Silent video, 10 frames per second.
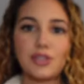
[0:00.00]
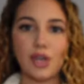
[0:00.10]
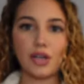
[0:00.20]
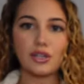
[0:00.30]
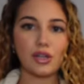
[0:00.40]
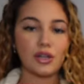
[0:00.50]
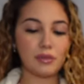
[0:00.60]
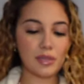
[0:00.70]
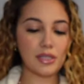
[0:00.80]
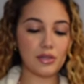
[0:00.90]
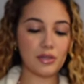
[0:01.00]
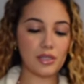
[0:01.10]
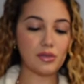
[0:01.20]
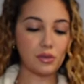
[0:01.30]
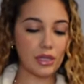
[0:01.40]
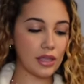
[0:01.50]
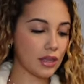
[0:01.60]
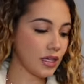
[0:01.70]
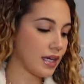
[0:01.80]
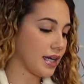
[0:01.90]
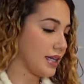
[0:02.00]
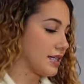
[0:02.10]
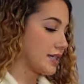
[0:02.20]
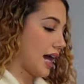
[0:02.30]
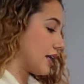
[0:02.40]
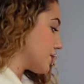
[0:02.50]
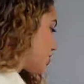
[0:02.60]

such a good material and it's really thick and it's kind of